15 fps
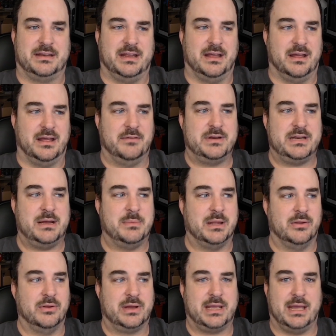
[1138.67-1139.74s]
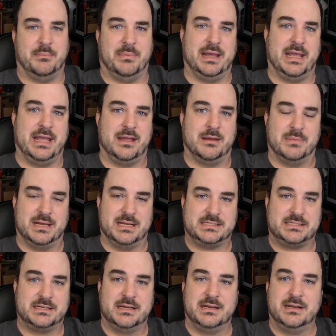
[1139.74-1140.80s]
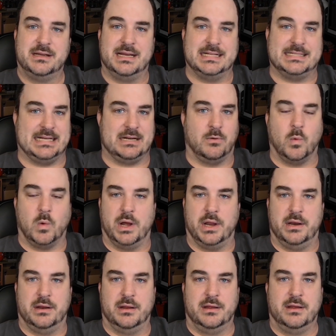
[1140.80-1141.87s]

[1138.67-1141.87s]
every time I look at my AMS, it's at a 1.